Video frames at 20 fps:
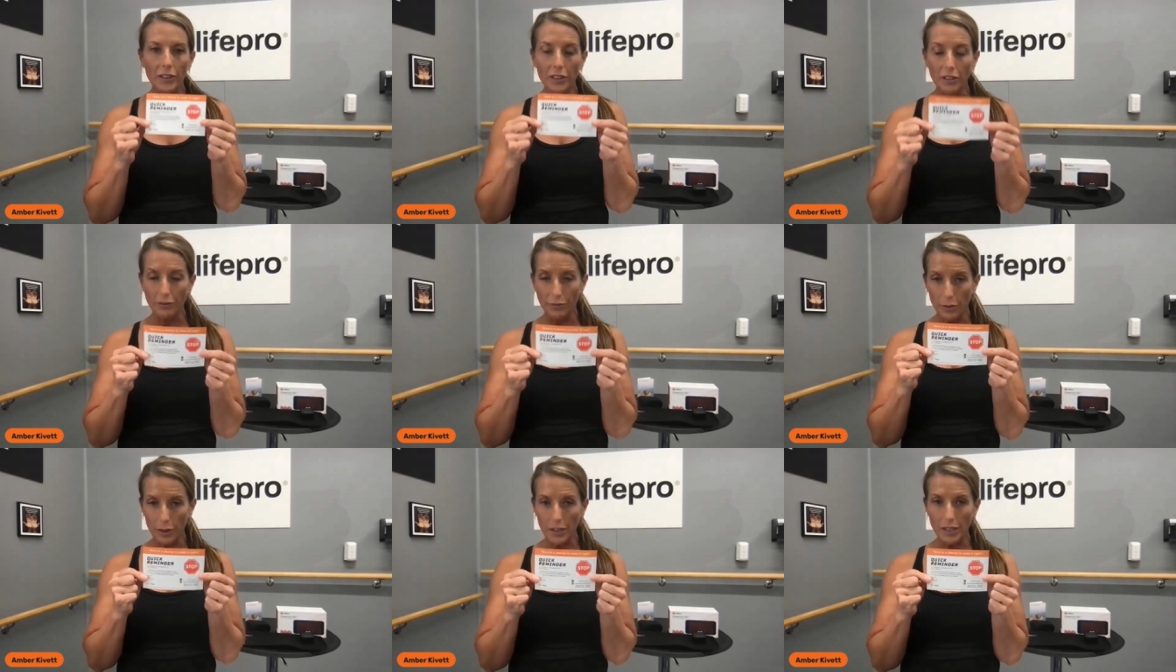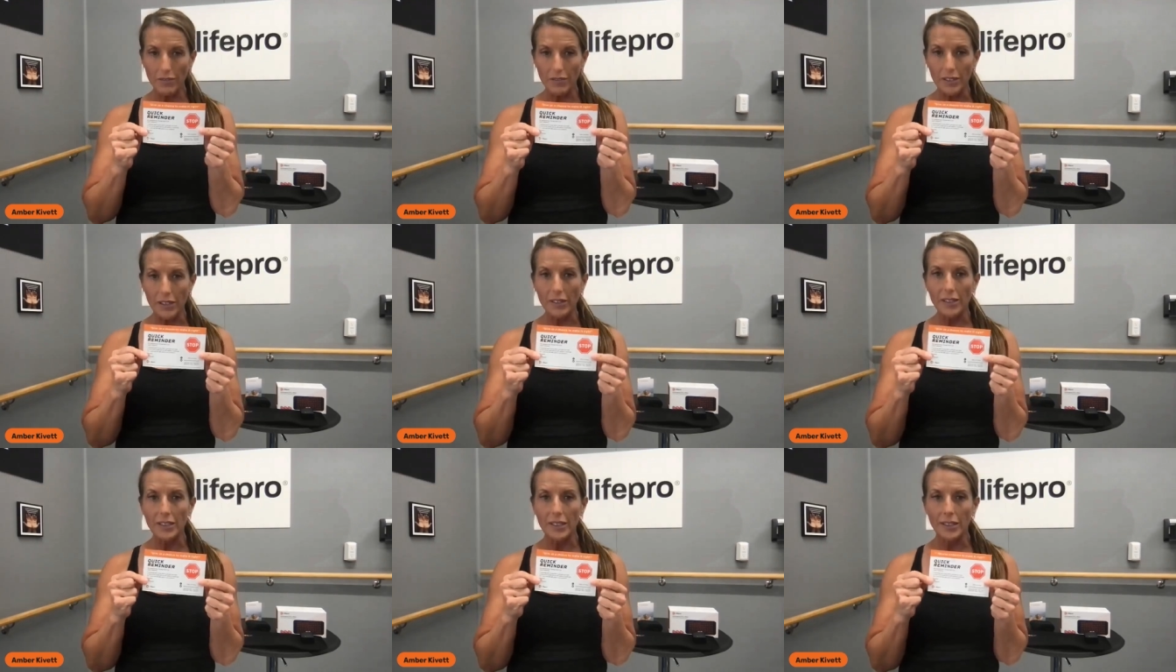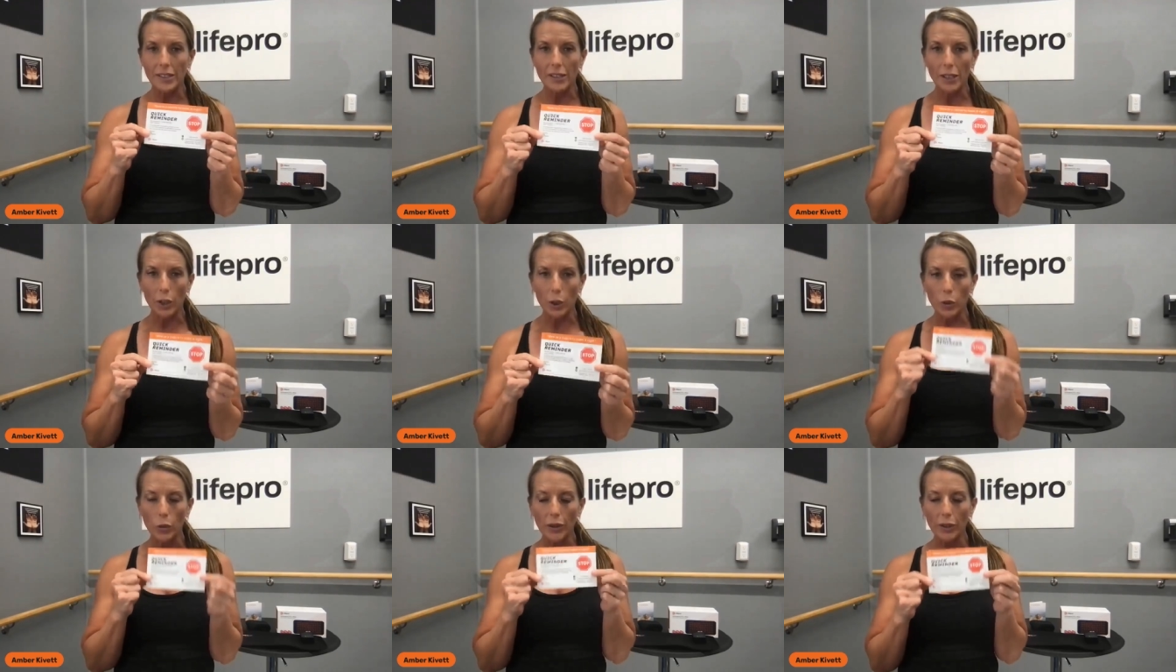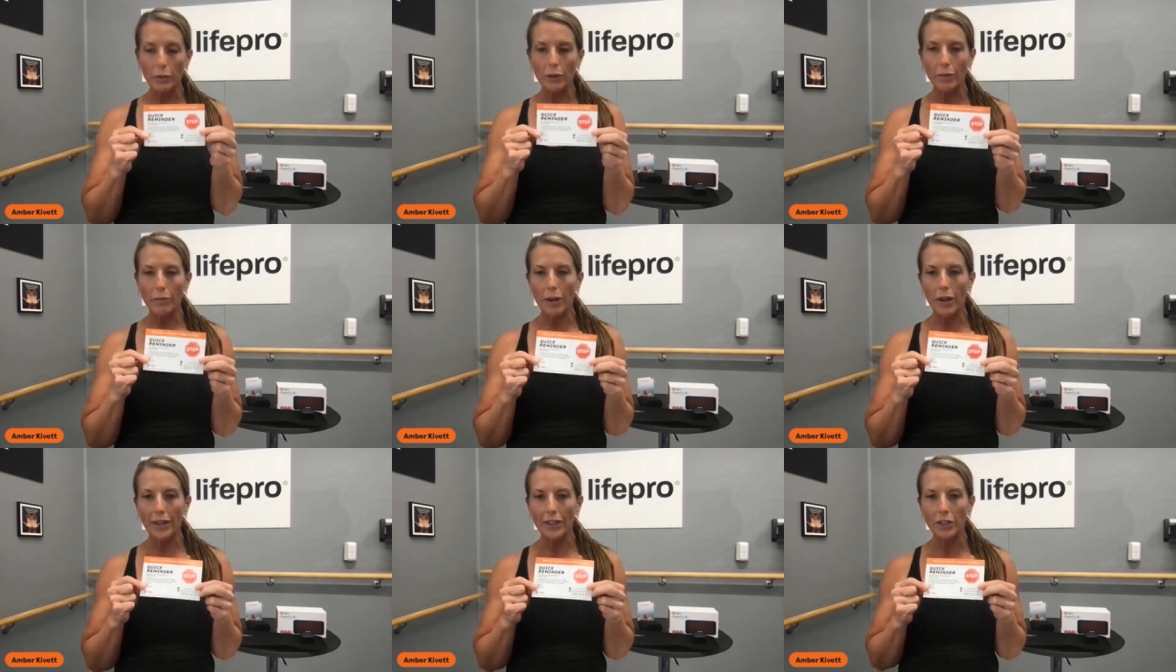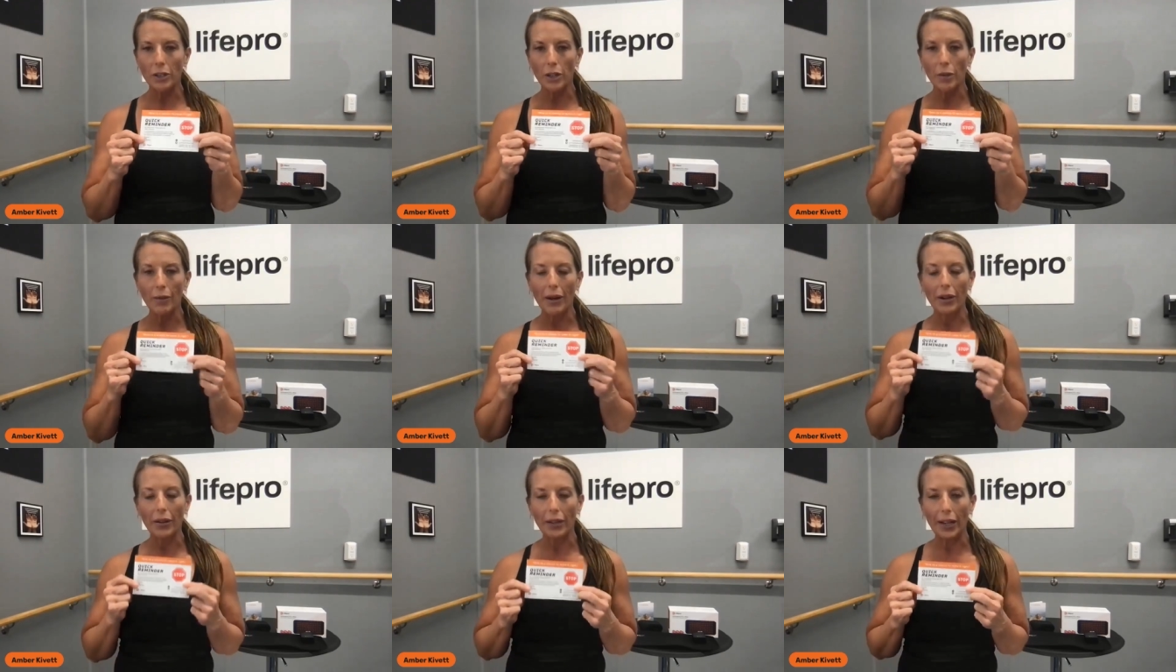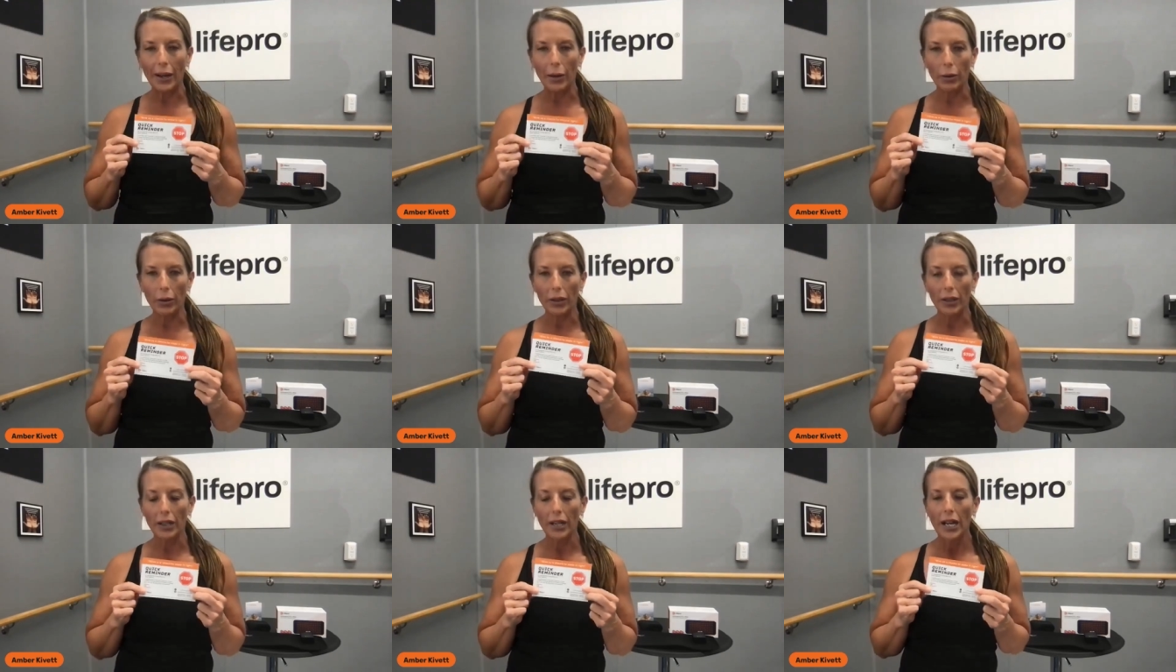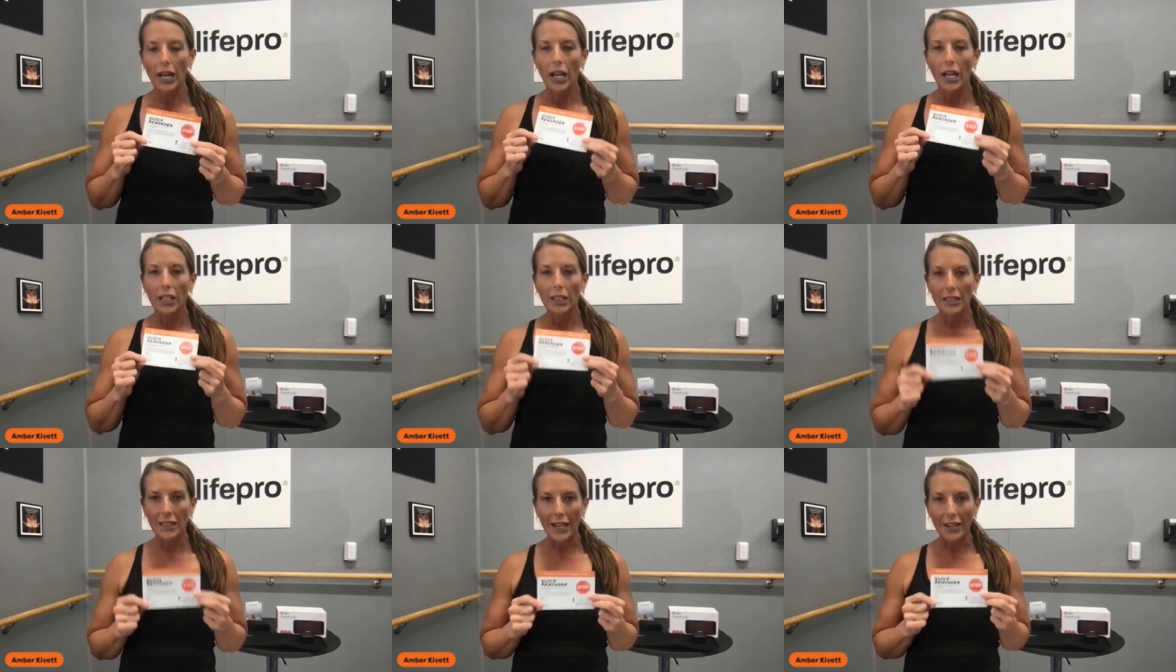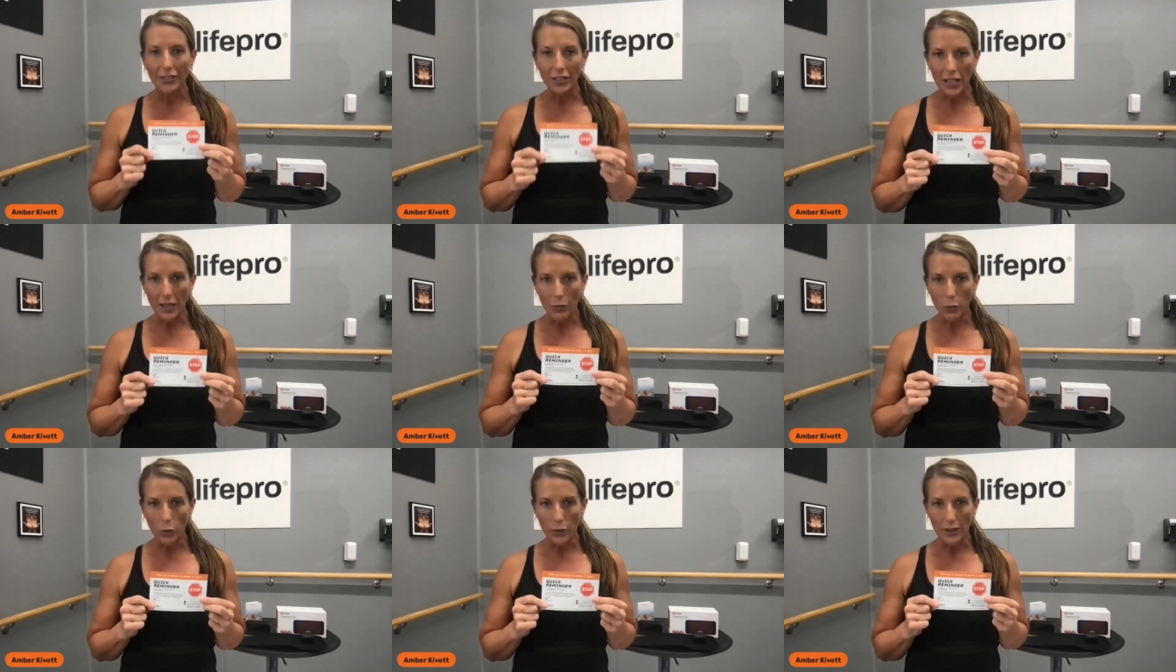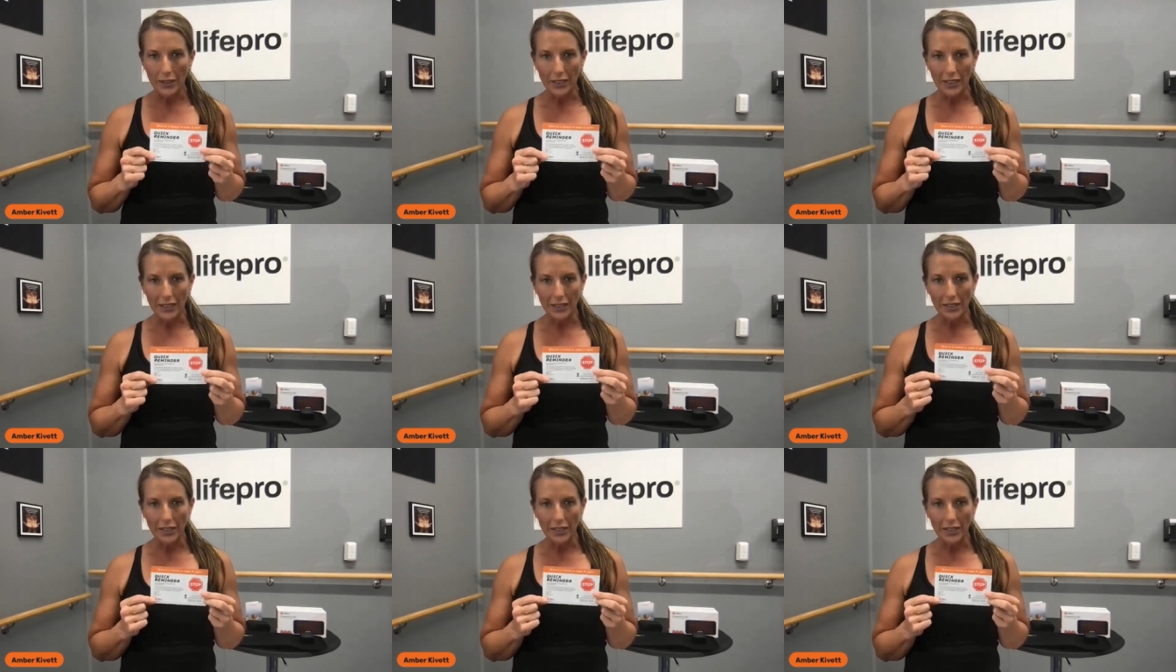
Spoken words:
the front of this is our quick reminder about our lifetime warranty.